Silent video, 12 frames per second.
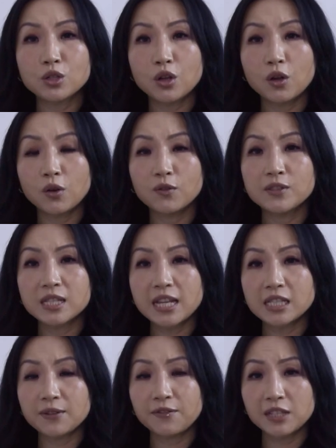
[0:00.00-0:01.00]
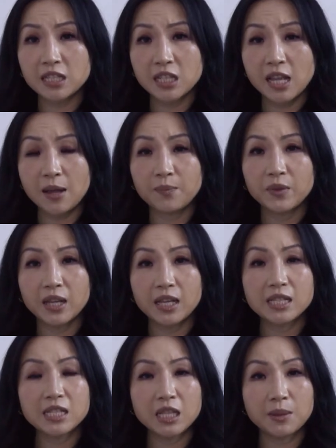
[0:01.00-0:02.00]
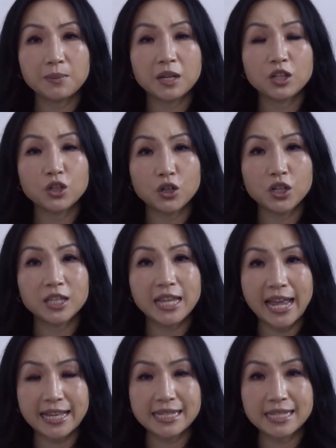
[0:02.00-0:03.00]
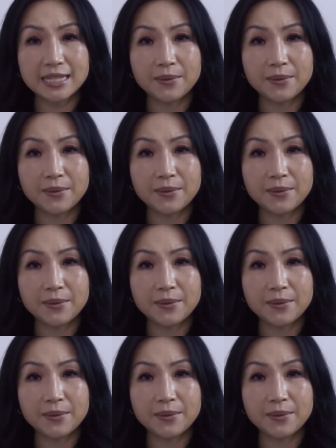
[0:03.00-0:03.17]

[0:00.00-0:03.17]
clothes that fitted them in slimmer younger days,